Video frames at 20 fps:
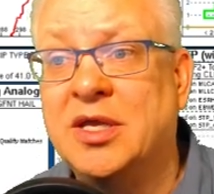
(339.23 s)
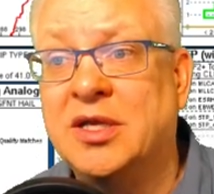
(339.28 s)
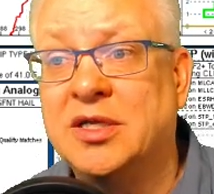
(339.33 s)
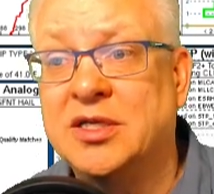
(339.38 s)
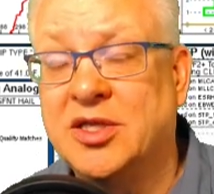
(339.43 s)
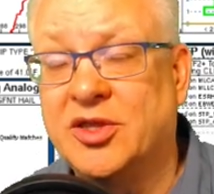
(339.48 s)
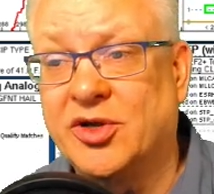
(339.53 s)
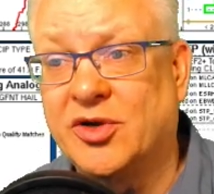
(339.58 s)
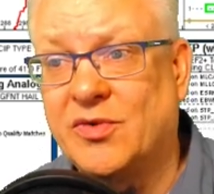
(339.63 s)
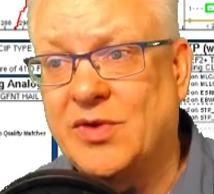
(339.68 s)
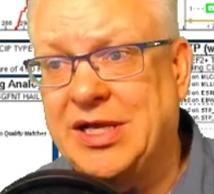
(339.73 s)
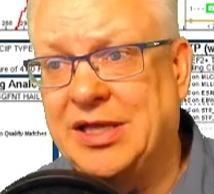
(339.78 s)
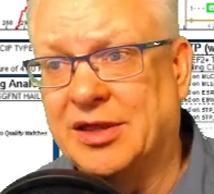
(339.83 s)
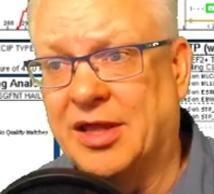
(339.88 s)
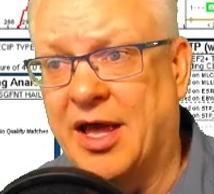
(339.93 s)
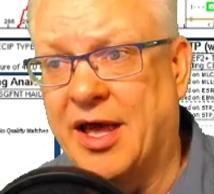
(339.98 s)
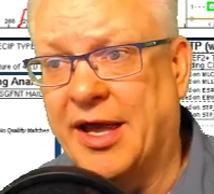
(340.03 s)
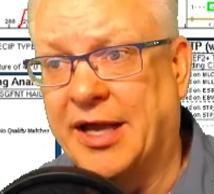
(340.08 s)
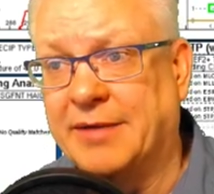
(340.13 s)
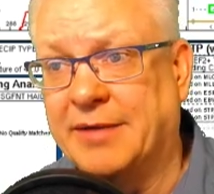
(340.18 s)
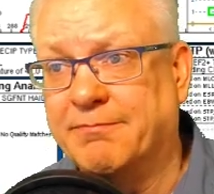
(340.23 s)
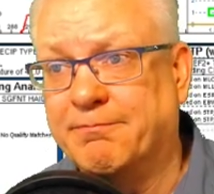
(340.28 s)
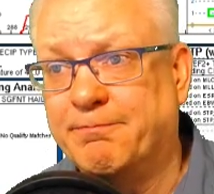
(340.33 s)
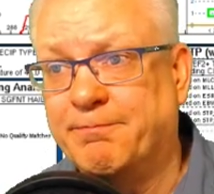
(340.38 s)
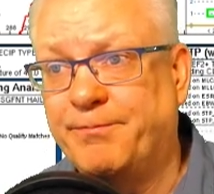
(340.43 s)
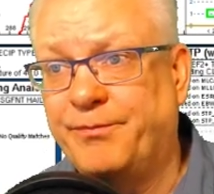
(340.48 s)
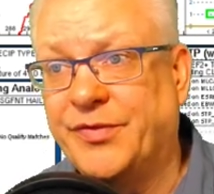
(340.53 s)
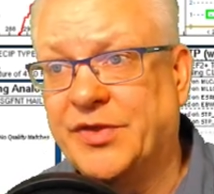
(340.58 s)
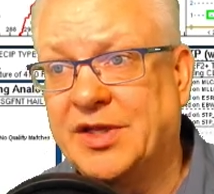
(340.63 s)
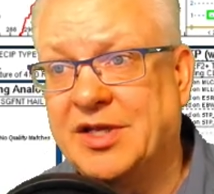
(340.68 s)
to the green line,
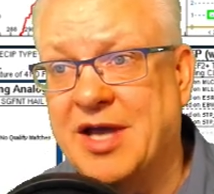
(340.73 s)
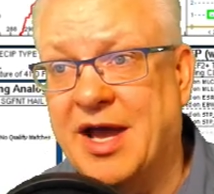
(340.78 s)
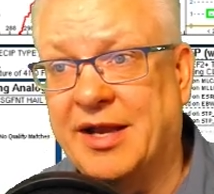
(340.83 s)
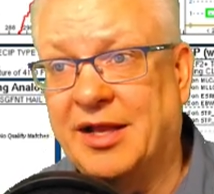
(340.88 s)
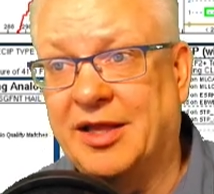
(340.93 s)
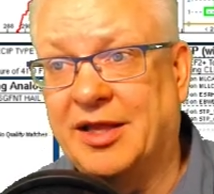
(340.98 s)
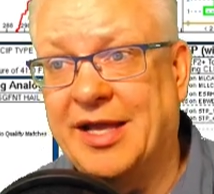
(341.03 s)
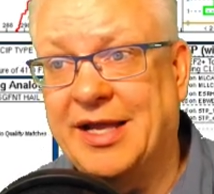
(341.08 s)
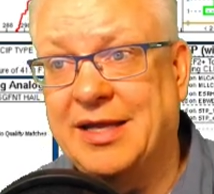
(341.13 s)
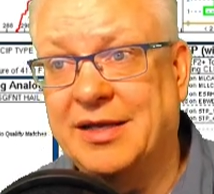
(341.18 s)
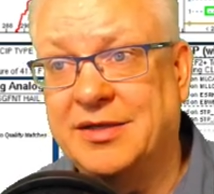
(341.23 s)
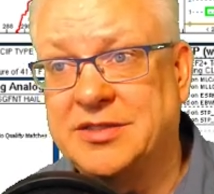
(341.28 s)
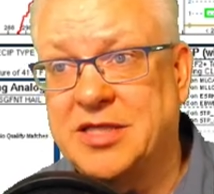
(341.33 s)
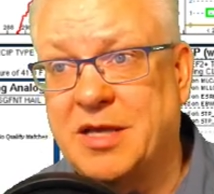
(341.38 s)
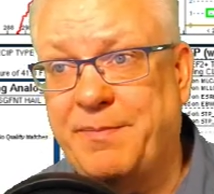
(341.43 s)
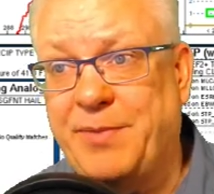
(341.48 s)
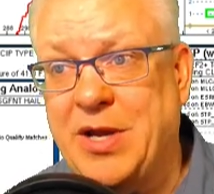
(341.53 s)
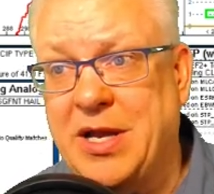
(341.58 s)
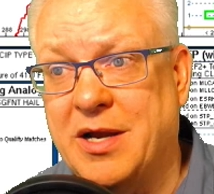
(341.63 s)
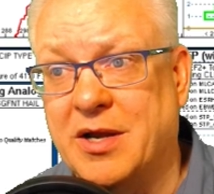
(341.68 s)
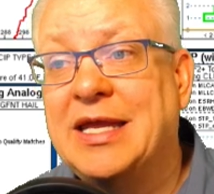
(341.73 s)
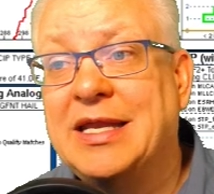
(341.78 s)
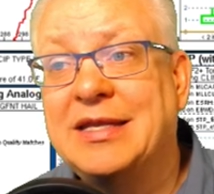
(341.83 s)
kind of like it is up here.